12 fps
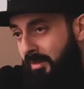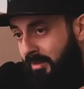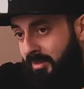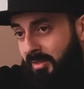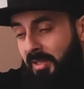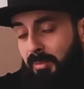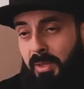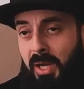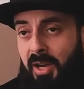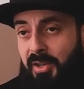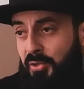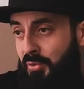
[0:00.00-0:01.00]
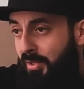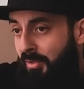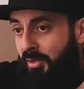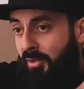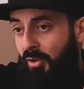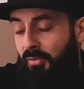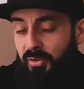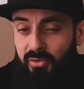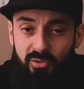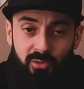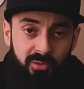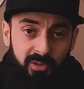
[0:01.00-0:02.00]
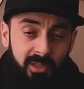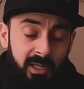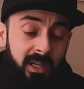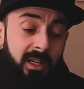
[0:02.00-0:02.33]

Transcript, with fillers: sitting behind you and looking over your shoulder.